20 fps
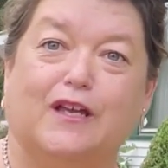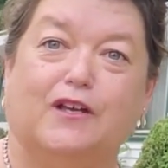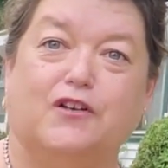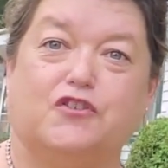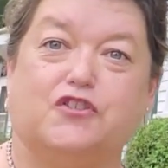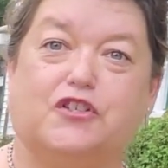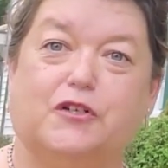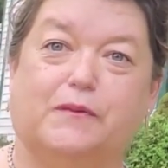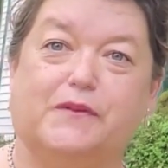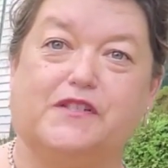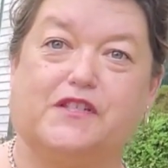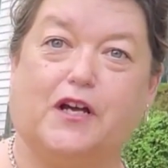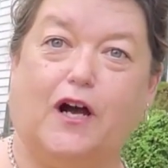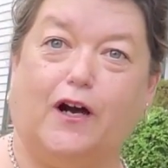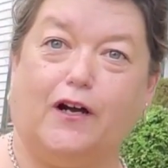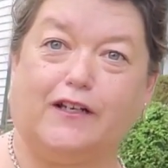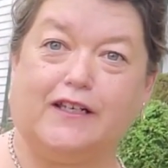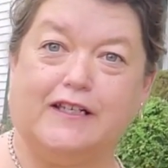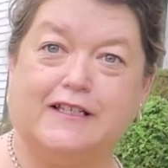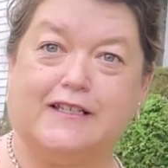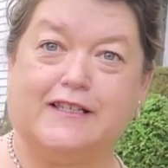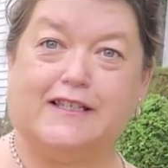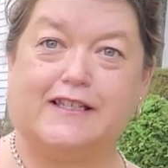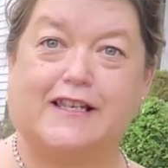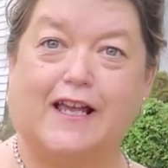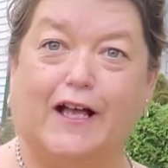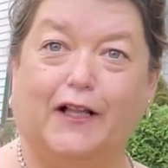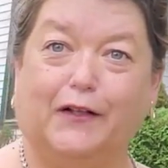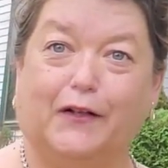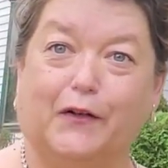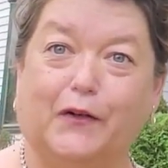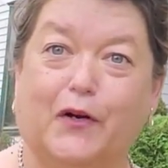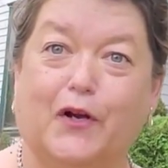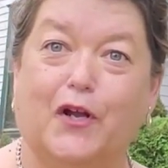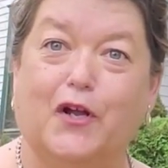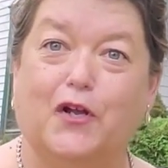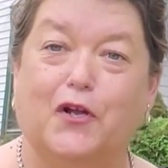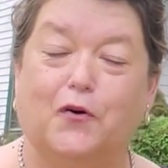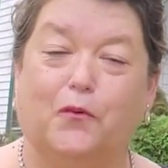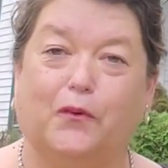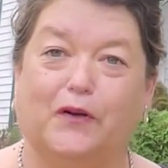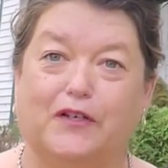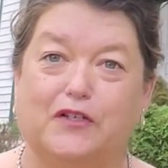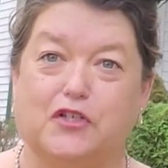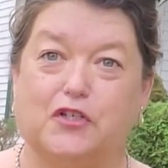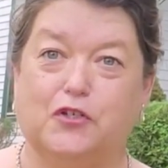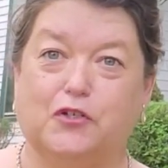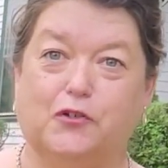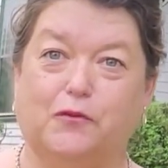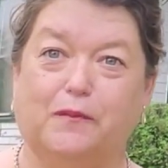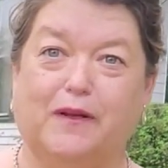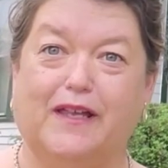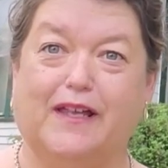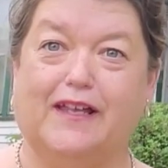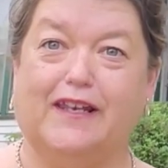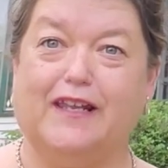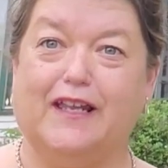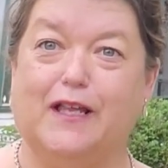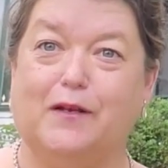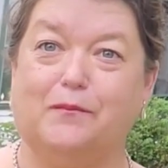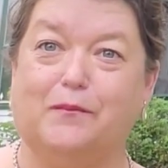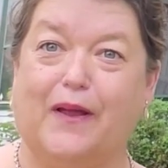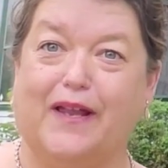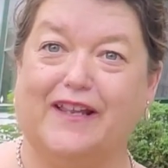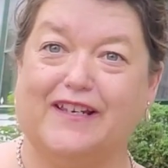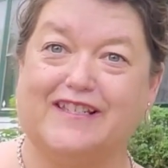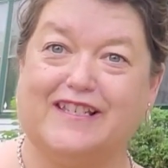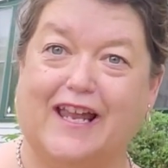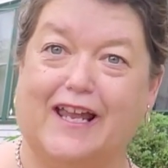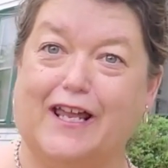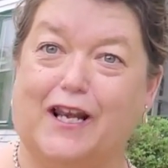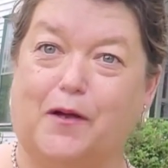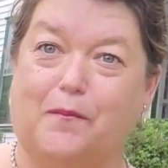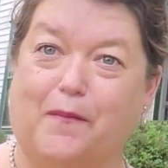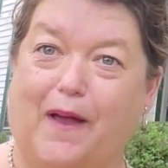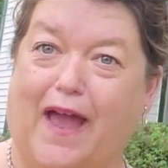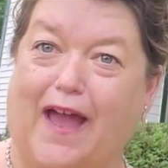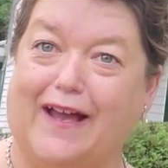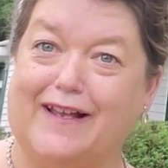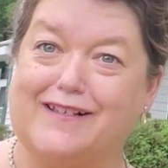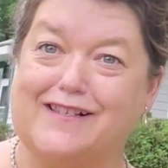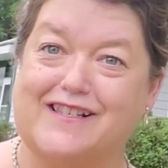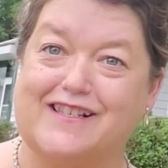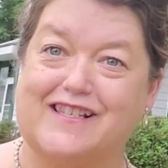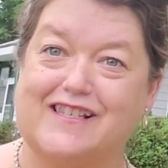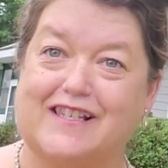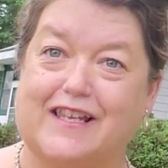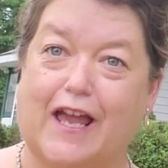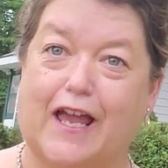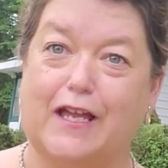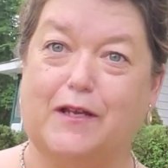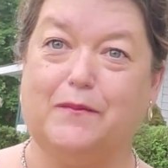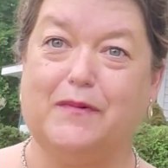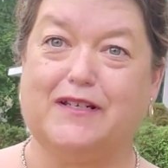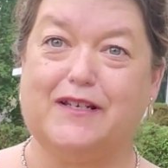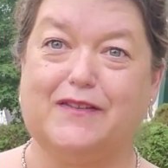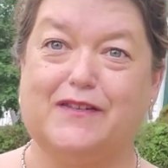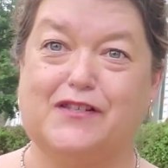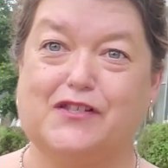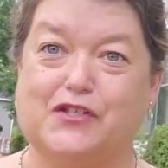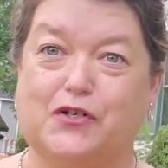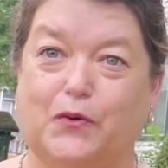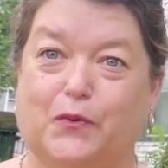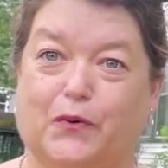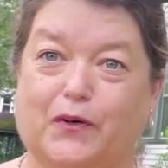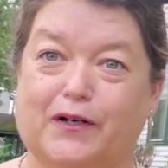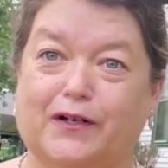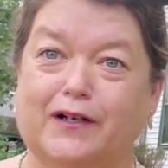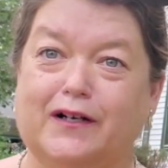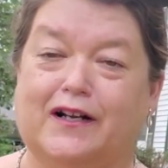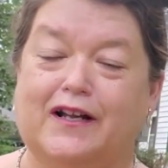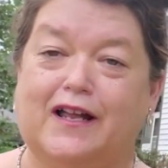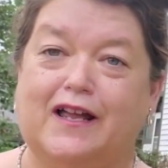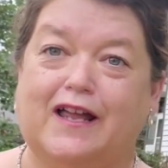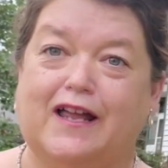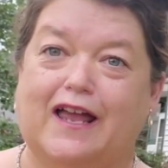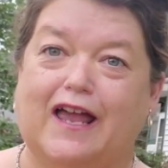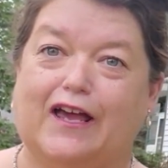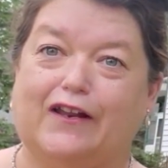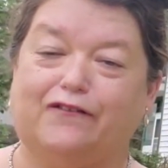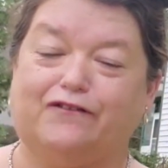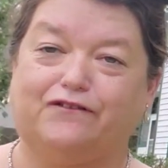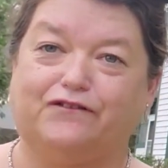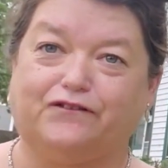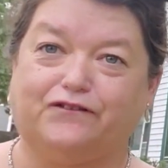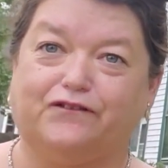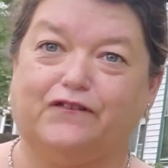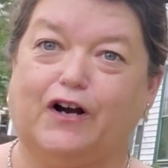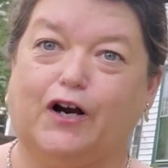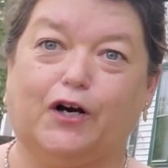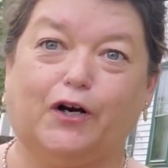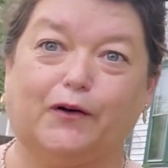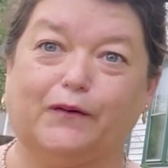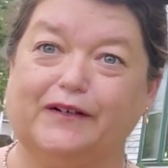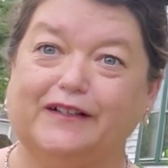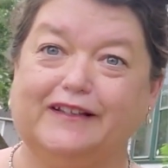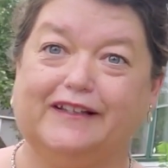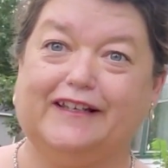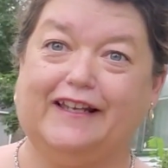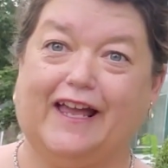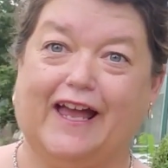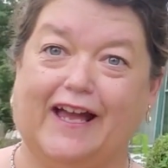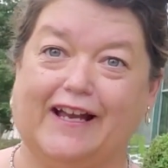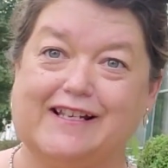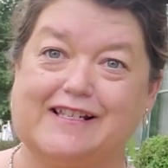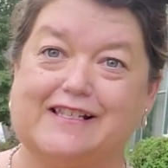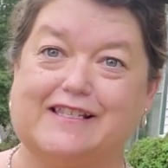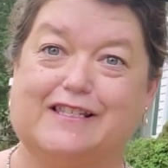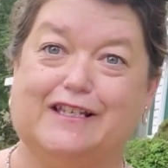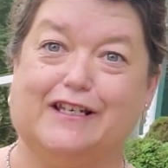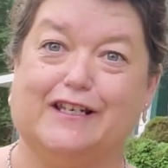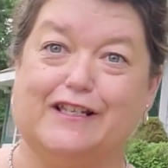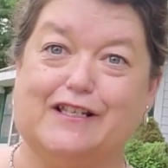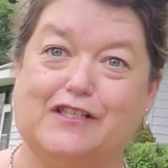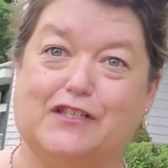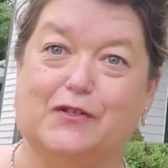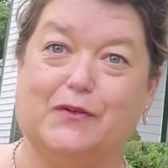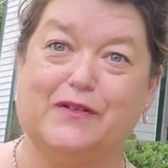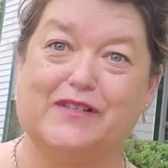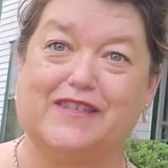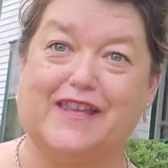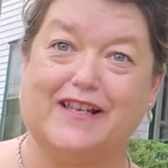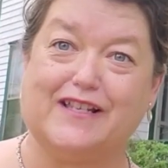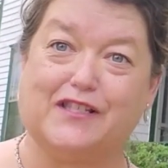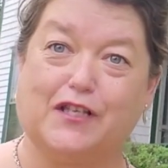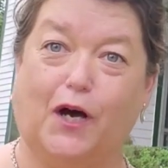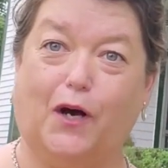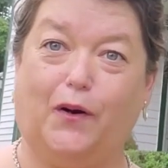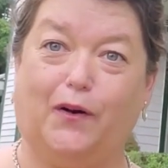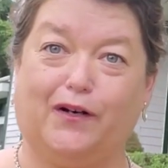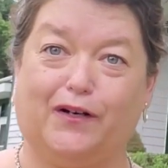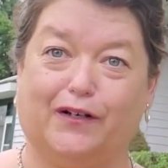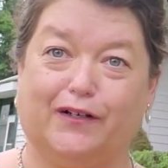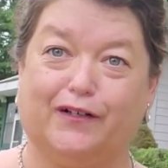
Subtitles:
She was talking to the teller when two men in bandana masks came into the store and hurriedly exited as soon as they saw her.